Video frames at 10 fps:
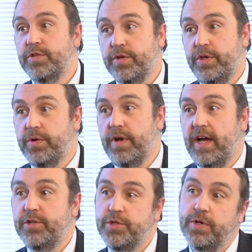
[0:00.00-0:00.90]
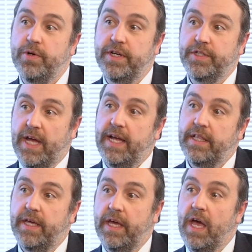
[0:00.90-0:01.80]
So you're not sure
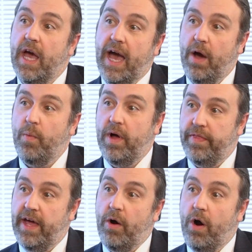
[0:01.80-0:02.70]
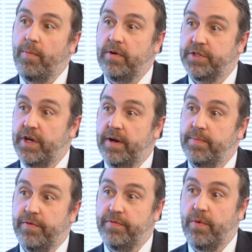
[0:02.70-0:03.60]
exactly how well that armor is going to
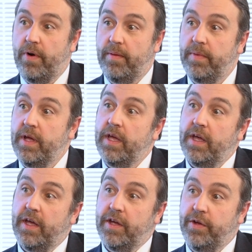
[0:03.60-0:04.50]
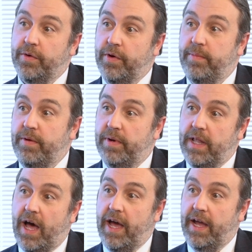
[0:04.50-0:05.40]
perform. You're going to be
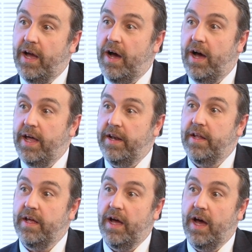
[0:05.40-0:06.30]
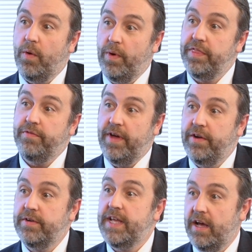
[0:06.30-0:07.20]
relying on what the
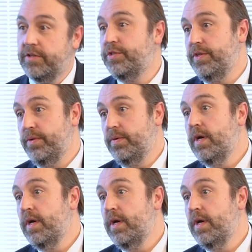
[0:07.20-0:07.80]
vendor tells you.